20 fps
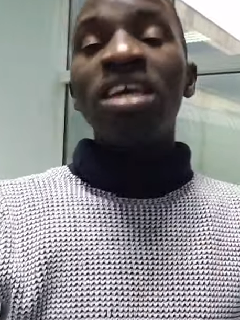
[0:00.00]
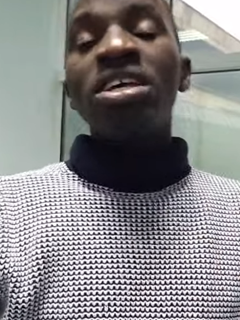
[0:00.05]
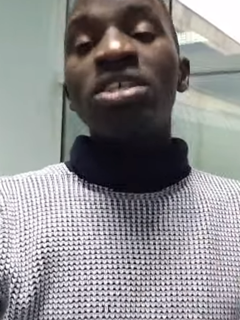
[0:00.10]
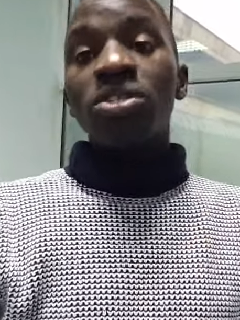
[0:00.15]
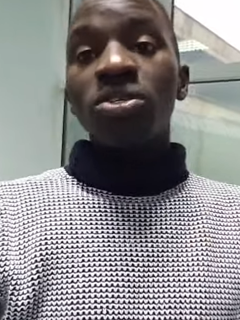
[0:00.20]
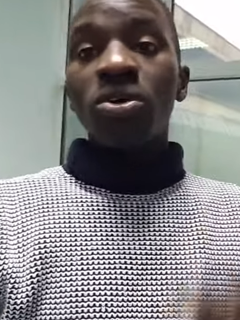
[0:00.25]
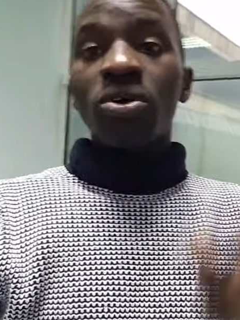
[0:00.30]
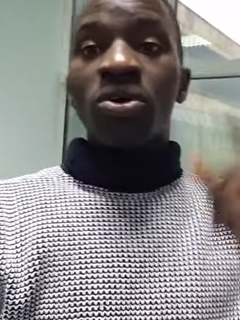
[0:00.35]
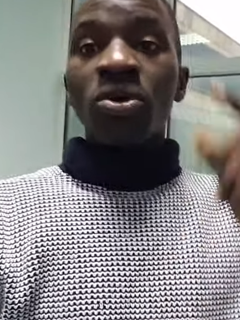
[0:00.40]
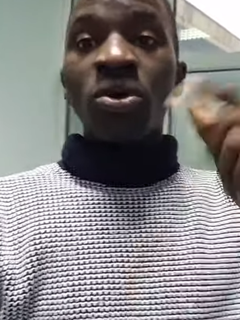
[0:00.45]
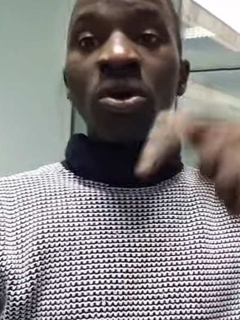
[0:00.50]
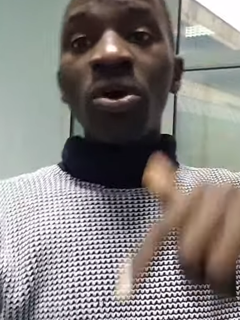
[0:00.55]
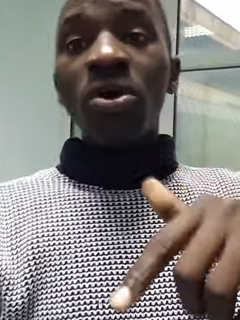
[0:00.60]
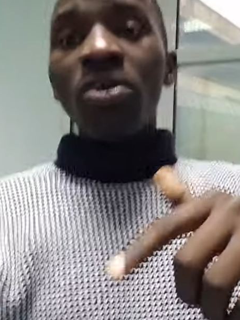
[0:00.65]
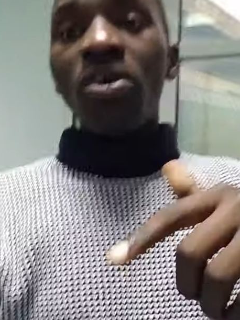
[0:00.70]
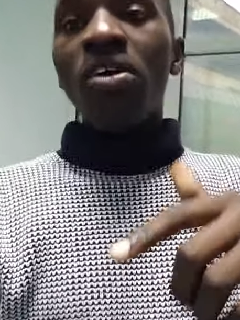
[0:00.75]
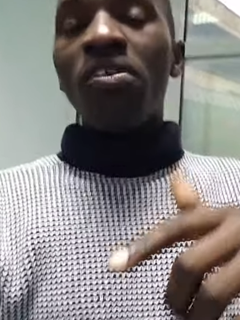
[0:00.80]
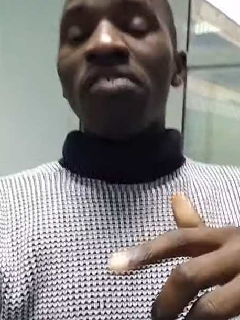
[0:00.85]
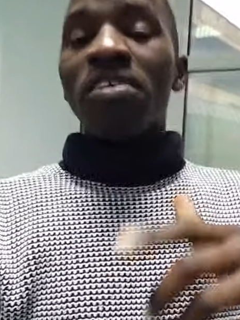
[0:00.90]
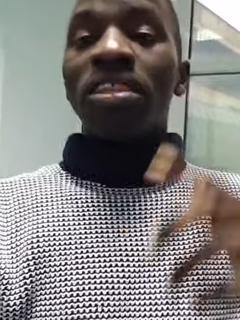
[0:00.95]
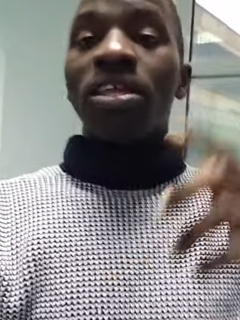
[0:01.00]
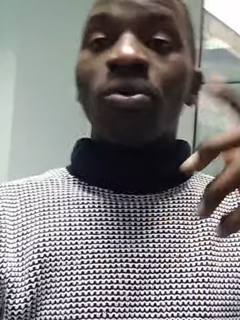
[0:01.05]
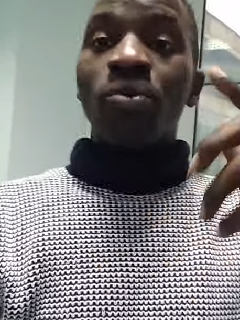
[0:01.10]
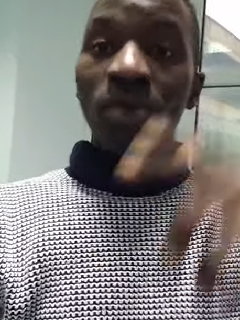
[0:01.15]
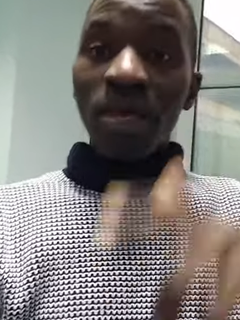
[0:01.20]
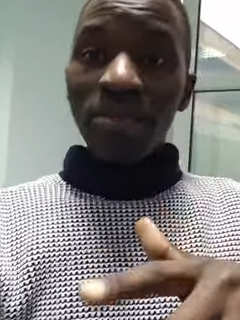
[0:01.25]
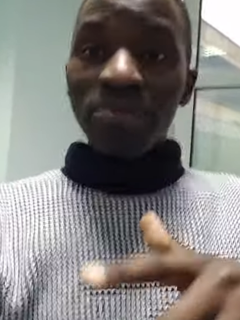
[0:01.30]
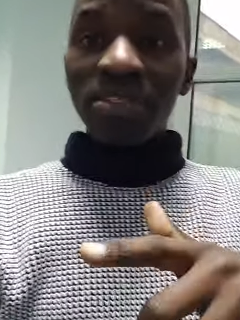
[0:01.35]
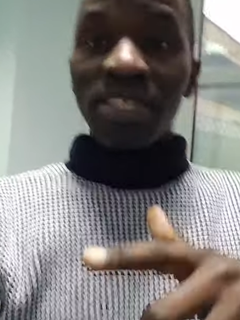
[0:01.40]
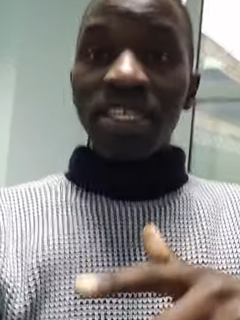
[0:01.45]
So go over the
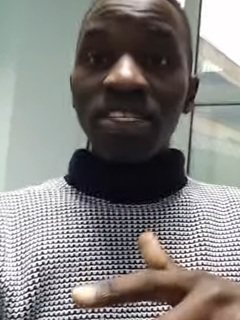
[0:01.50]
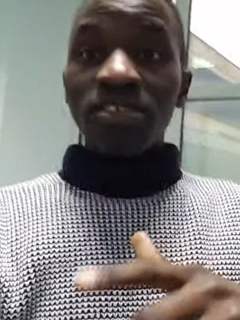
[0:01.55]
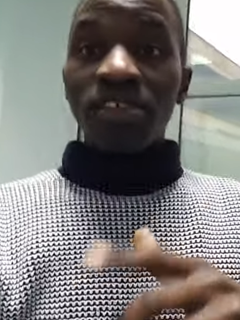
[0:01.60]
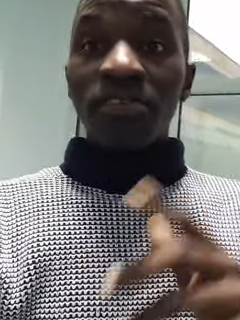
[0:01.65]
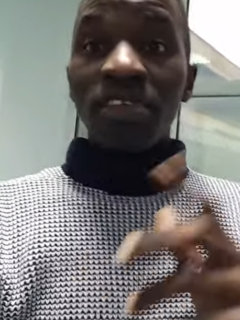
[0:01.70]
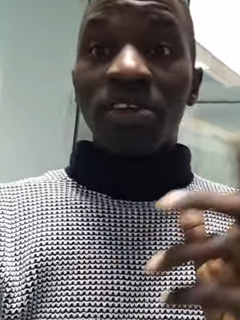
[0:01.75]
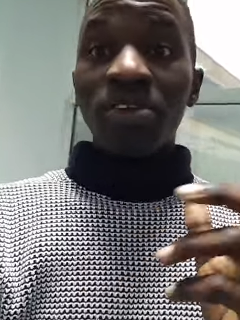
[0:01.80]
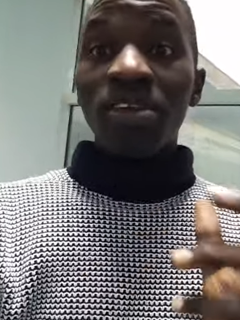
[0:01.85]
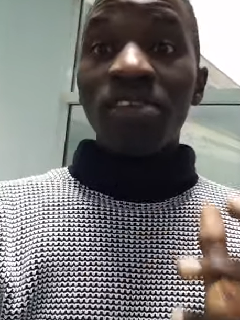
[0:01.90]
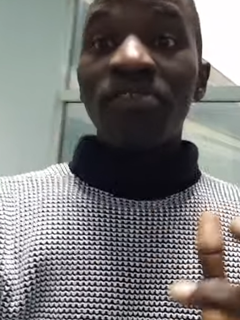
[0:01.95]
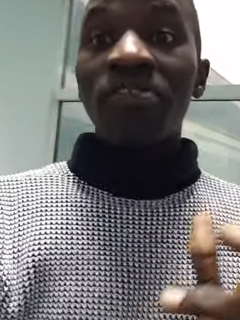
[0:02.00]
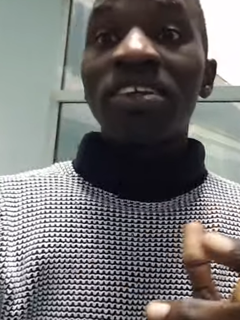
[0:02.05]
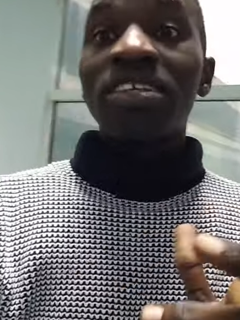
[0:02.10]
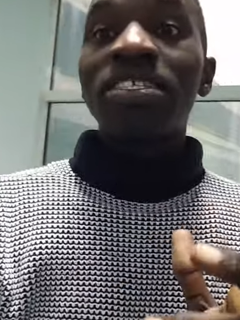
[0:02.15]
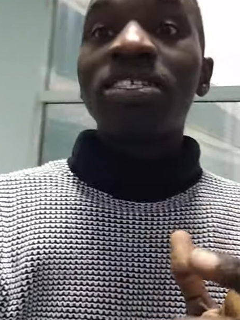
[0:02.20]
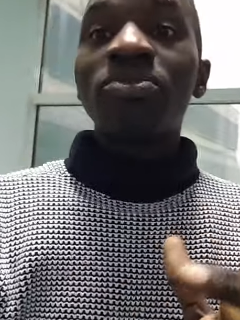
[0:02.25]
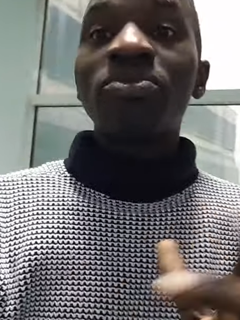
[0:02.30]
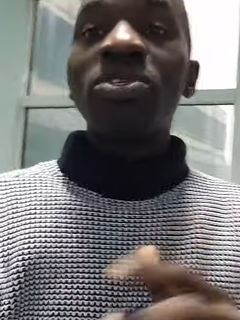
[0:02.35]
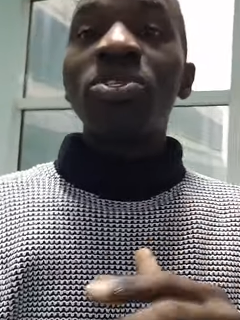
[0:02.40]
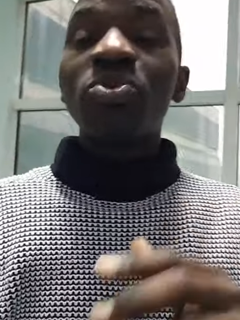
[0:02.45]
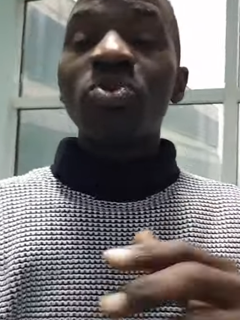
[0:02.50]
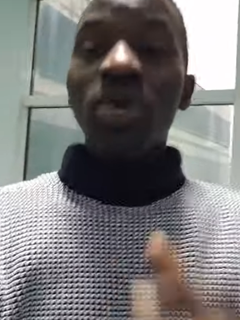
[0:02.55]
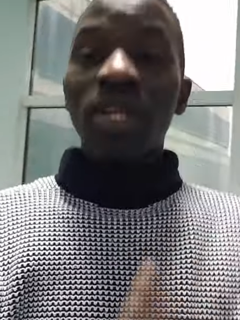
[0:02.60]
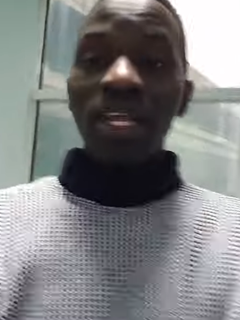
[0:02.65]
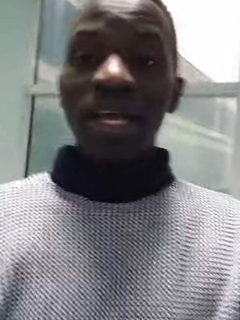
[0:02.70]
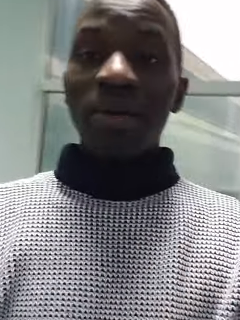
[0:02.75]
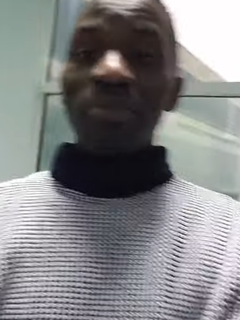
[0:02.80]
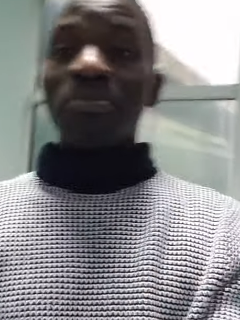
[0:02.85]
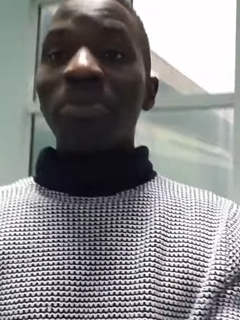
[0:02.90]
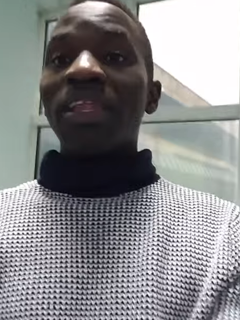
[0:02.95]
website of the university which you
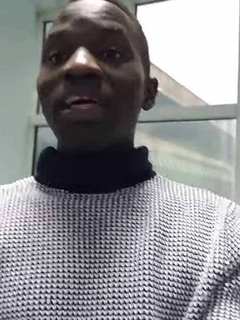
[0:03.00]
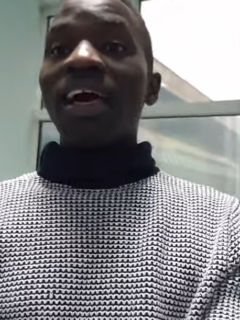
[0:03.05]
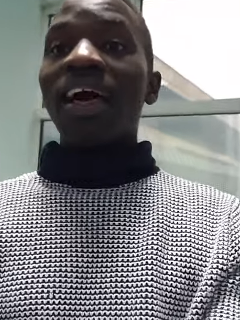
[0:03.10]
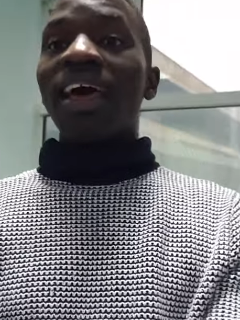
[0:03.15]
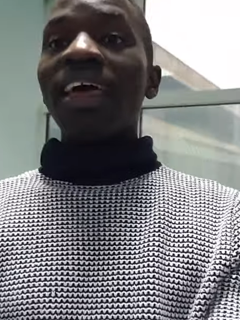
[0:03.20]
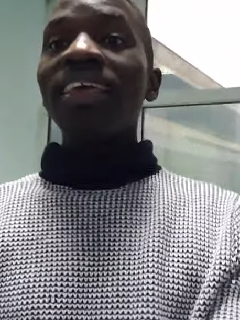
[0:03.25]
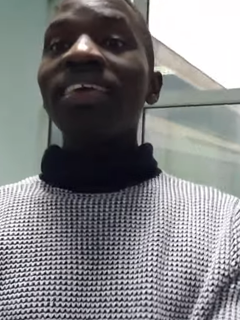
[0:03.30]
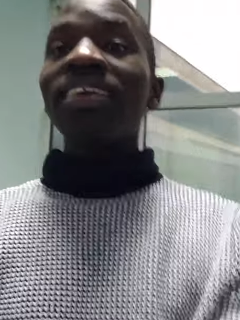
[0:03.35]
want to apply